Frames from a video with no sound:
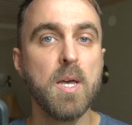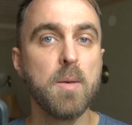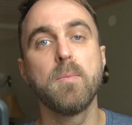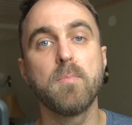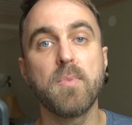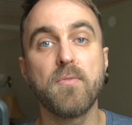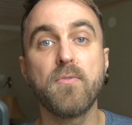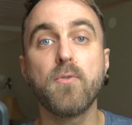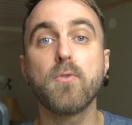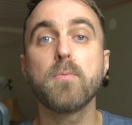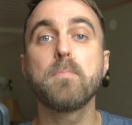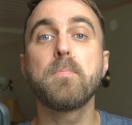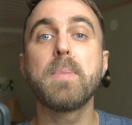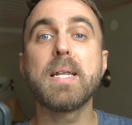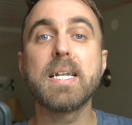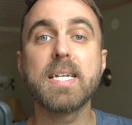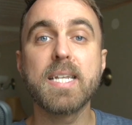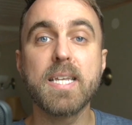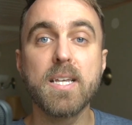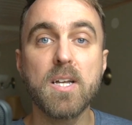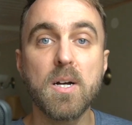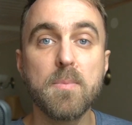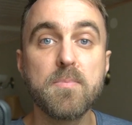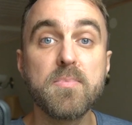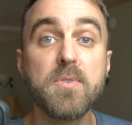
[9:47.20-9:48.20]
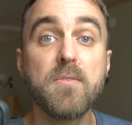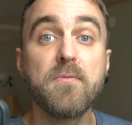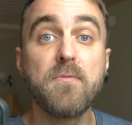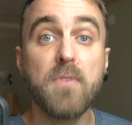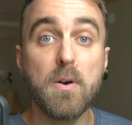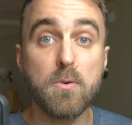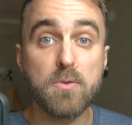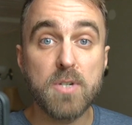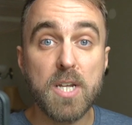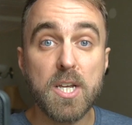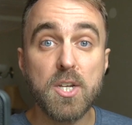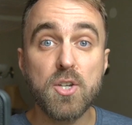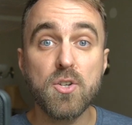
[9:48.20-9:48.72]
before building up the
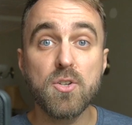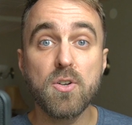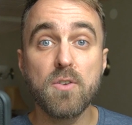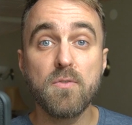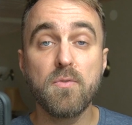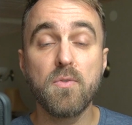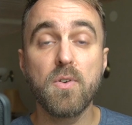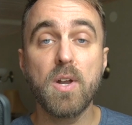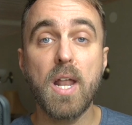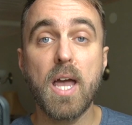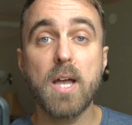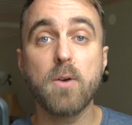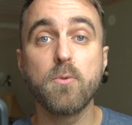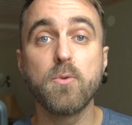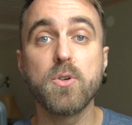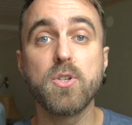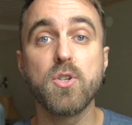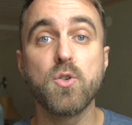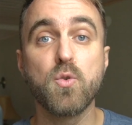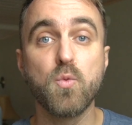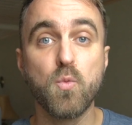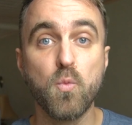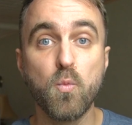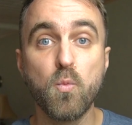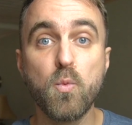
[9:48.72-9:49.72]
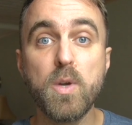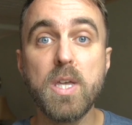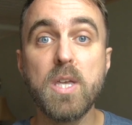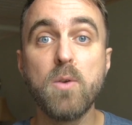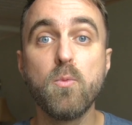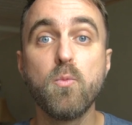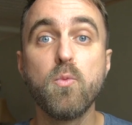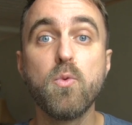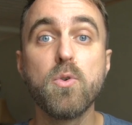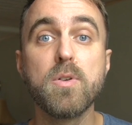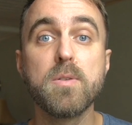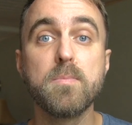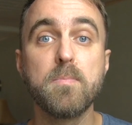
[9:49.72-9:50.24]
foundation of a language, we
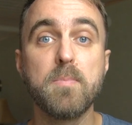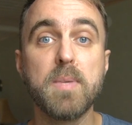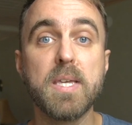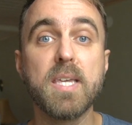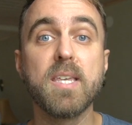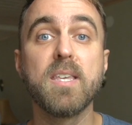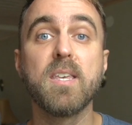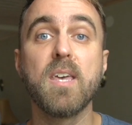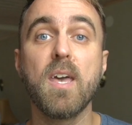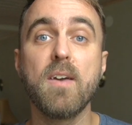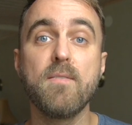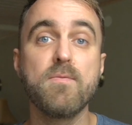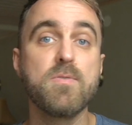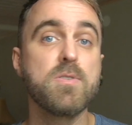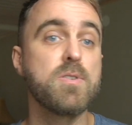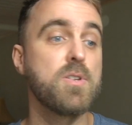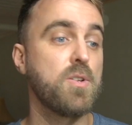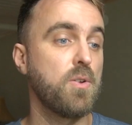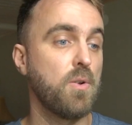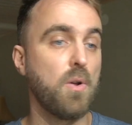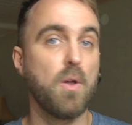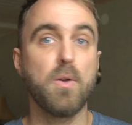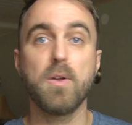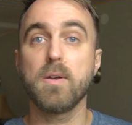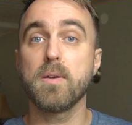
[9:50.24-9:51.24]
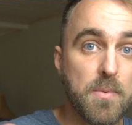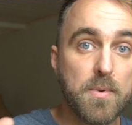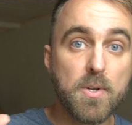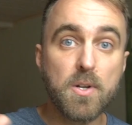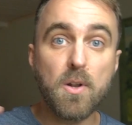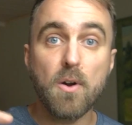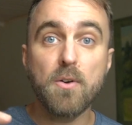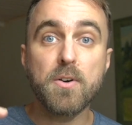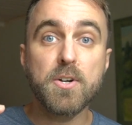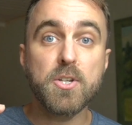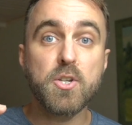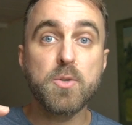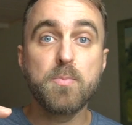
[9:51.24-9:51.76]
would be given a
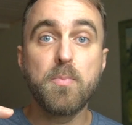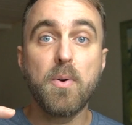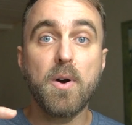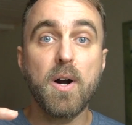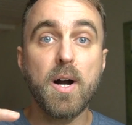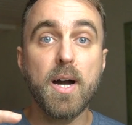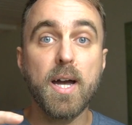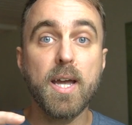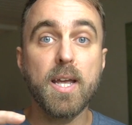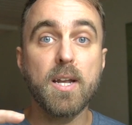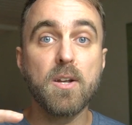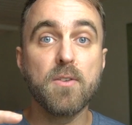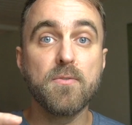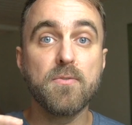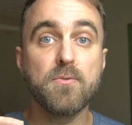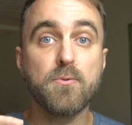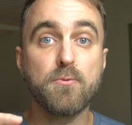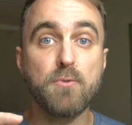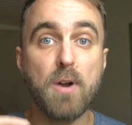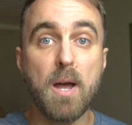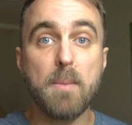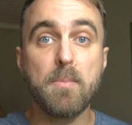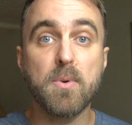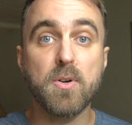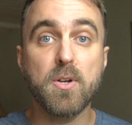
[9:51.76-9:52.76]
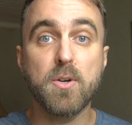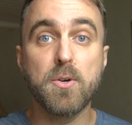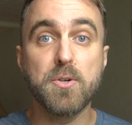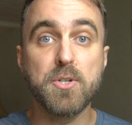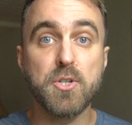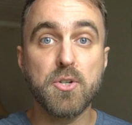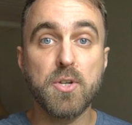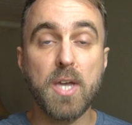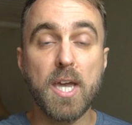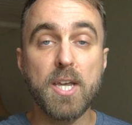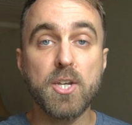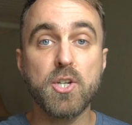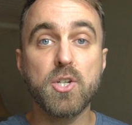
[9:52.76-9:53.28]
large pile of grammar
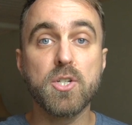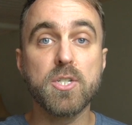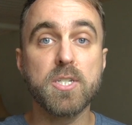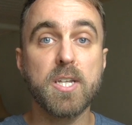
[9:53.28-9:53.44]
conjugation